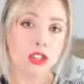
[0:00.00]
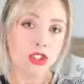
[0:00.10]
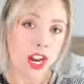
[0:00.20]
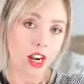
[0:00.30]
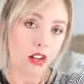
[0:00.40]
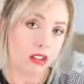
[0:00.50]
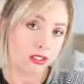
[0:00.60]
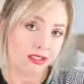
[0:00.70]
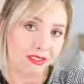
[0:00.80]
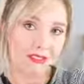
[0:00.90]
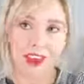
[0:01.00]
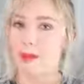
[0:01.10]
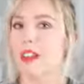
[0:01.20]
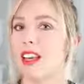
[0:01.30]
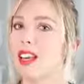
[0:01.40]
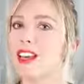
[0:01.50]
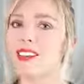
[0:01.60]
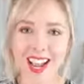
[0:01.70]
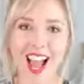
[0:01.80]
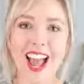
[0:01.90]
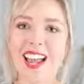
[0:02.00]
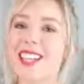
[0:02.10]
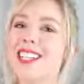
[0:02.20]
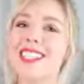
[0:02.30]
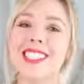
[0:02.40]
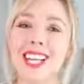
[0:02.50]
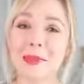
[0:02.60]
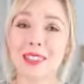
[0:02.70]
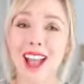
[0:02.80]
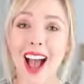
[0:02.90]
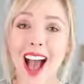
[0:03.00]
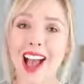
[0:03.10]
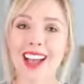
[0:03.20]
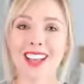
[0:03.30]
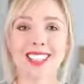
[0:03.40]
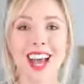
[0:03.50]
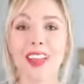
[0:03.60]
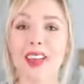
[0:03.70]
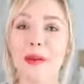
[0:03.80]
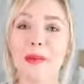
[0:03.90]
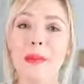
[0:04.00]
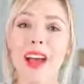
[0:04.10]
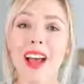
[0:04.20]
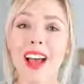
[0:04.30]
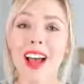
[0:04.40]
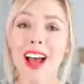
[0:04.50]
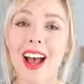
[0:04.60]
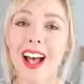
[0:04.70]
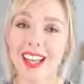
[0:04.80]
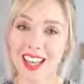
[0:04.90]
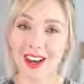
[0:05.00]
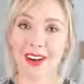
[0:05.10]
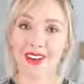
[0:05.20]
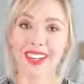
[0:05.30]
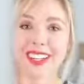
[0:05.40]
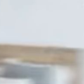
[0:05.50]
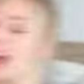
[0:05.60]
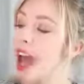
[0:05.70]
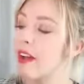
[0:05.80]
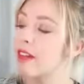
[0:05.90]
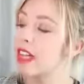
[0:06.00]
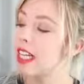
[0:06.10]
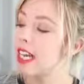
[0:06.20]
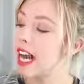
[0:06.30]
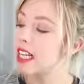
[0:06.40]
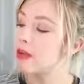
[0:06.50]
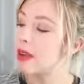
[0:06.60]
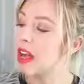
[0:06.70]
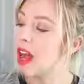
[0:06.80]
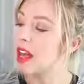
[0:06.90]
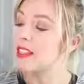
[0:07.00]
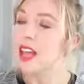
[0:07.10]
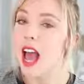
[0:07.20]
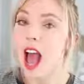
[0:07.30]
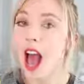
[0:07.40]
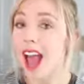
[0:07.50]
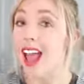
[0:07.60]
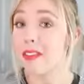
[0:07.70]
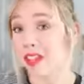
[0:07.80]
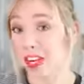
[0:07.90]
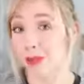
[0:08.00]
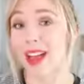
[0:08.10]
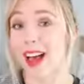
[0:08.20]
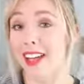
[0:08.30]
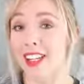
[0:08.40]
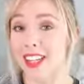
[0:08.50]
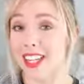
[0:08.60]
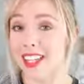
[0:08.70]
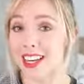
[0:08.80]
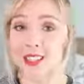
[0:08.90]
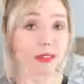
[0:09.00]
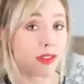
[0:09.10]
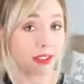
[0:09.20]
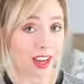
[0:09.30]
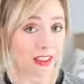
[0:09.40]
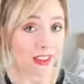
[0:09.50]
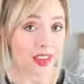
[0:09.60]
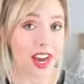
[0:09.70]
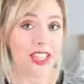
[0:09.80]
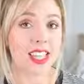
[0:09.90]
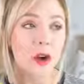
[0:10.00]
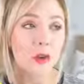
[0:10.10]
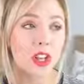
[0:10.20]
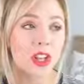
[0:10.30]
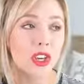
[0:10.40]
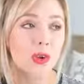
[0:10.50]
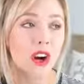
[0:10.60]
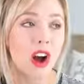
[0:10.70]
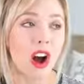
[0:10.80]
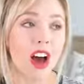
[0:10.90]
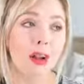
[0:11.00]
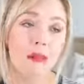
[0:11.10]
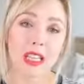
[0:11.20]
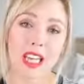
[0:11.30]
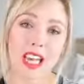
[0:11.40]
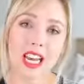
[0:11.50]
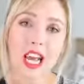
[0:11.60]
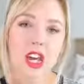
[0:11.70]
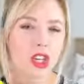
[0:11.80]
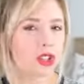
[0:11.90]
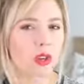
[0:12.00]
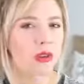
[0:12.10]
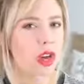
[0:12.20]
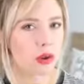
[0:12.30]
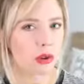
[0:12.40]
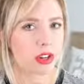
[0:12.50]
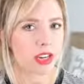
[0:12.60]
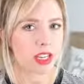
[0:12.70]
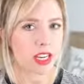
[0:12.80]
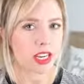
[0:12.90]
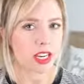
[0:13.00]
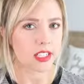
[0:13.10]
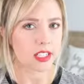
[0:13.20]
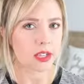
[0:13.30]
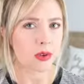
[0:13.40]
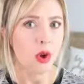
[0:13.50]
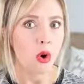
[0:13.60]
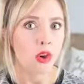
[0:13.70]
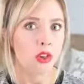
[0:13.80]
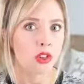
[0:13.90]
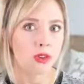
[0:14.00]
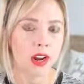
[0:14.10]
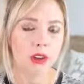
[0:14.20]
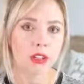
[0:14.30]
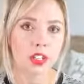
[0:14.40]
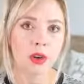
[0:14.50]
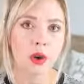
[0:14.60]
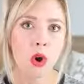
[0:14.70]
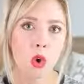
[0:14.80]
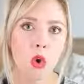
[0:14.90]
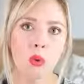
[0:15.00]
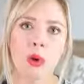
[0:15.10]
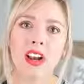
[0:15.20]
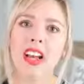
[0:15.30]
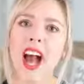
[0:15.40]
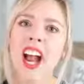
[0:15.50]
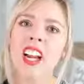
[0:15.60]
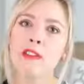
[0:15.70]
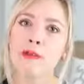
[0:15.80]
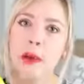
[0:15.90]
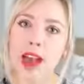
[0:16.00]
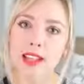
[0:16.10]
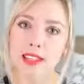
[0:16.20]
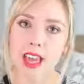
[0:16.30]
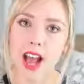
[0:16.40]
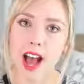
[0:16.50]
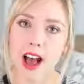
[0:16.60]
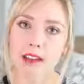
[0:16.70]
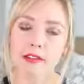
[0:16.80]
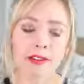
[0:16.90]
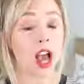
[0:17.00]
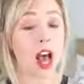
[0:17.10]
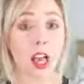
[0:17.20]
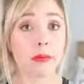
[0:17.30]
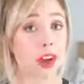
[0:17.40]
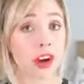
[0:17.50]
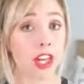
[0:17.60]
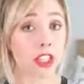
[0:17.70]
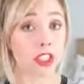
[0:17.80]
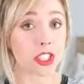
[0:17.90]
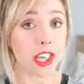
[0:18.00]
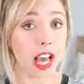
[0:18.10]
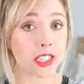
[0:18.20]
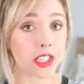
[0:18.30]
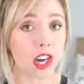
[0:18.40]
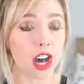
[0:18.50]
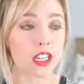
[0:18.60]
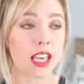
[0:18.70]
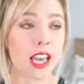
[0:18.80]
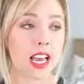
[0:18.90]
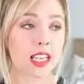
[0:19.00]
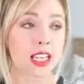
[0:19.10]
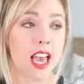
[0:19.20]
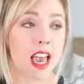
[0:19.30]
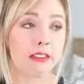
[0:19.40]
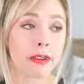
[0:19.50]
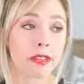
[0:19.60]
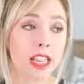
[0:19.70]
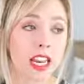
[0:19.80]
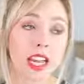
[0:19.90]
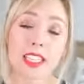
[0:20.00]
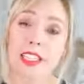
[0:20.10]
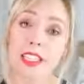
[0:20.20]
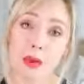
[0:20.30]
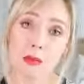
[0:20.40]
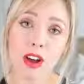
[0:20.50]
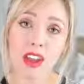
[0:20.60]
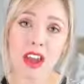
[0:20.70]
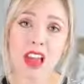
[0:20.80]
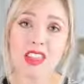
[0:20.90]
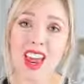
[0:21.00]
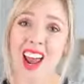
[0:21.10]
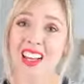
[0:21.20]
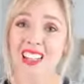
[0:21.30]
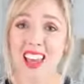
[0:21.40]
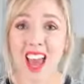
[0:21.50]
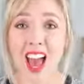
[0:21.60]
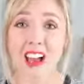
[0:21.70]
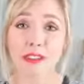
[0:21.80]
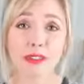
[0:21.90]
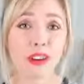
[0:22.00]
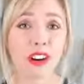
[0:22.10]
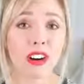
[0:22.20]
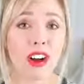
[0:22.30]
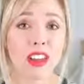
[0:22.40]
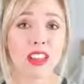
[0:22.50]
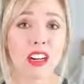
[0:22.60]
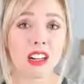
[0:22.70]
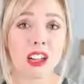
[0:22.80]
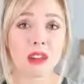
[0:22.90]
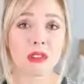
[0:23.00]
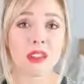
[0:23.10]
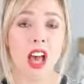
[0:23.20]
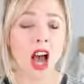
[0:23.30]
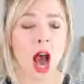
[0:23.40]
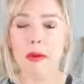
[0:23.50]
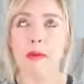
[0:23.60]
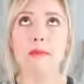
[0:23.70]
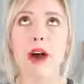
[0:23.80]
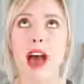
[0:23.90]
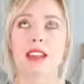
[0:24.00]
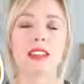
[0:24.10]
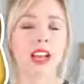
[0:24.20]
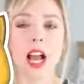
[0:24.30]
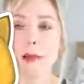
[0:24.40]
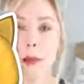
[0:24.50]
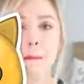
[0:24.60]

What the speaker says: channel family and come say hi and tell them hello. I have Kleenex because I have terrible allergies. That is a fun fact for you guys. When you are on a plane, you don't know who you're sitting next to or who's around you or what kind of pets they have. I am very allergic to cats and dogs, and if I'm sitting next to someone that has cat fur on their clothes, I'm a mess. Like, I'm a